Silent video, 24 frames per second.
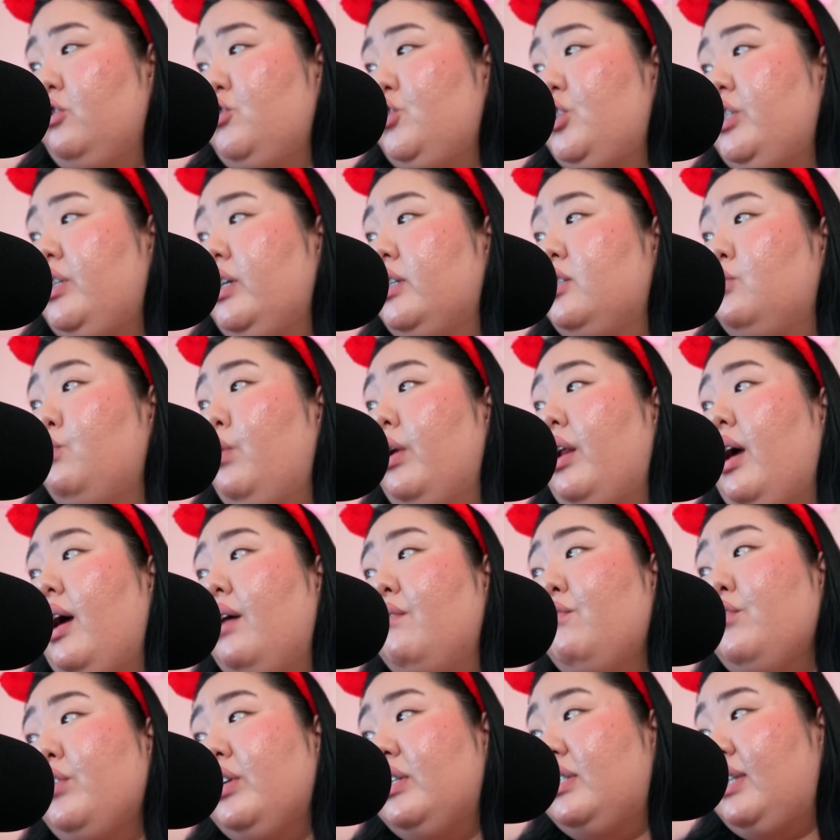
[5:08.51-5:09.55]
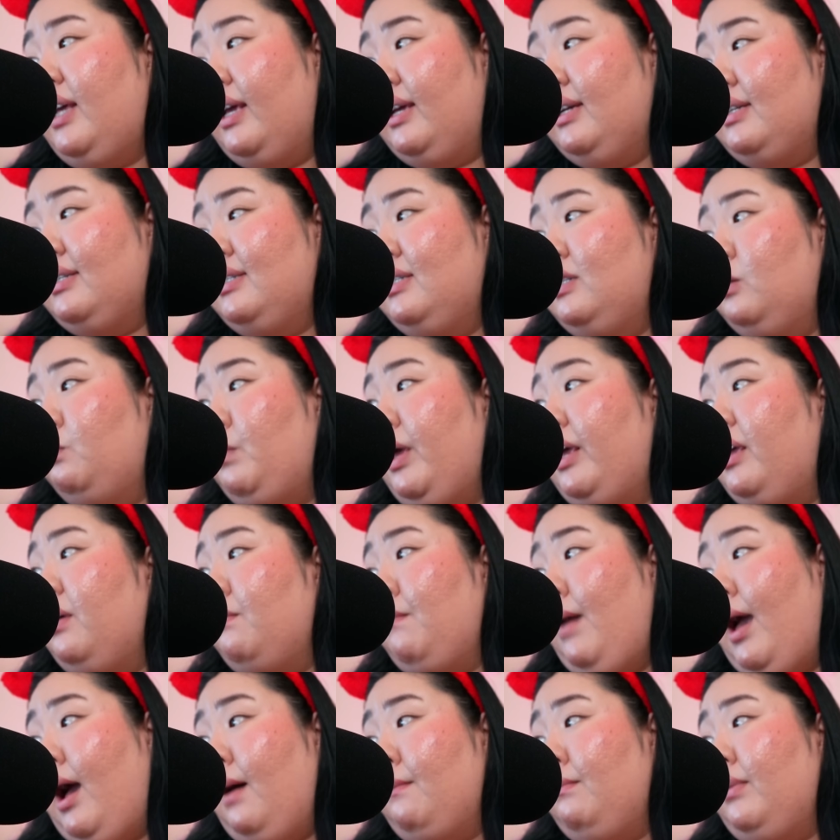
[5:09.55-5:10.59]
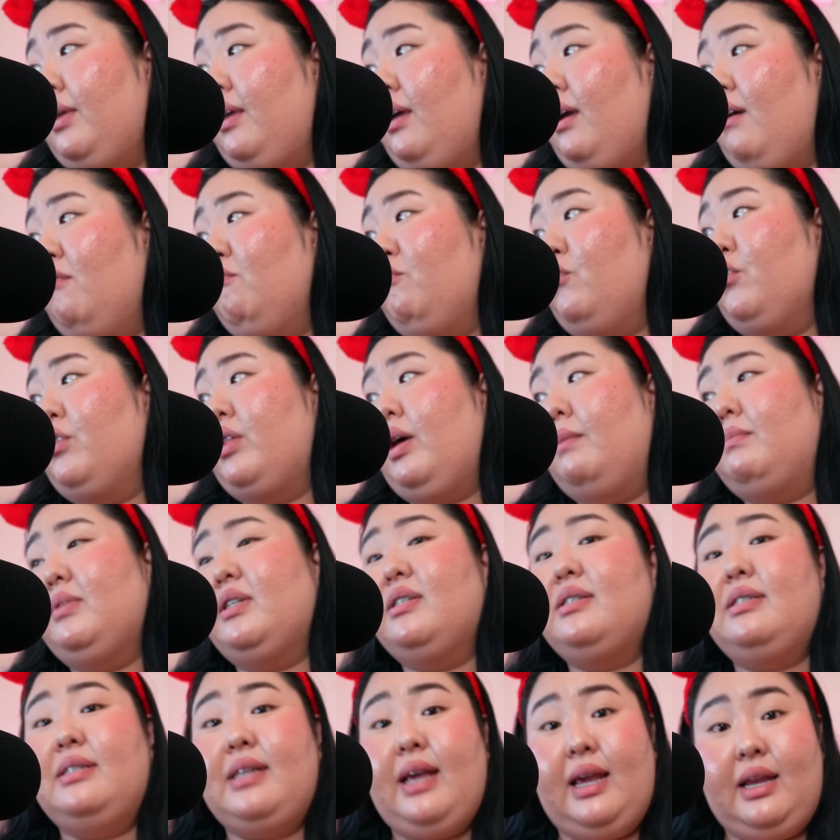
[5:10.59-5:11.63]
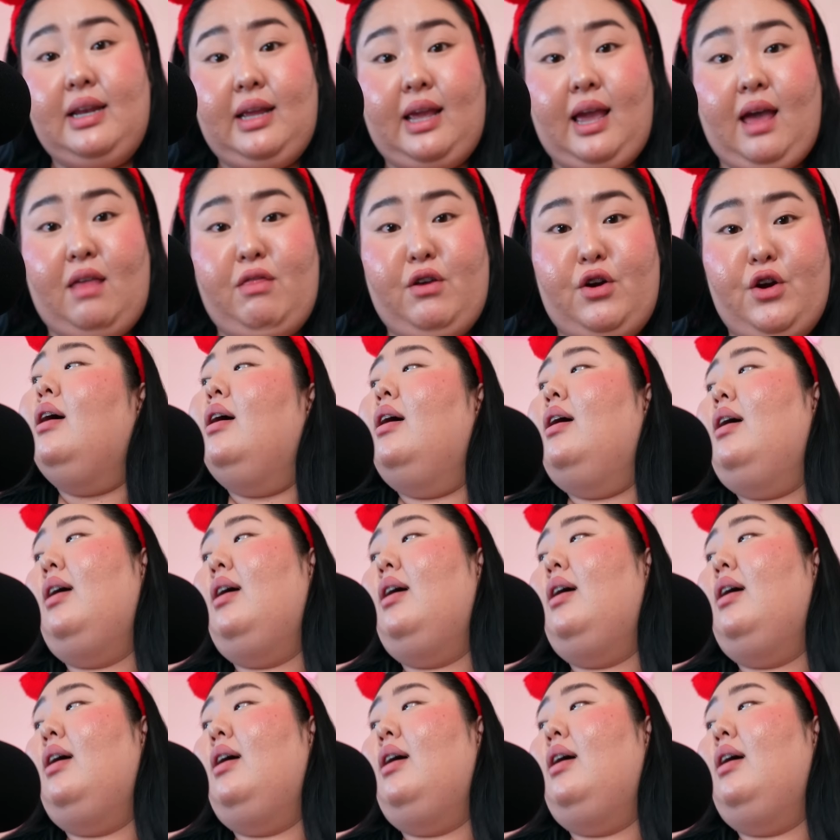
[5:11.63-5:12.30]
she does whatever it takes to make him happy and for them to stay together.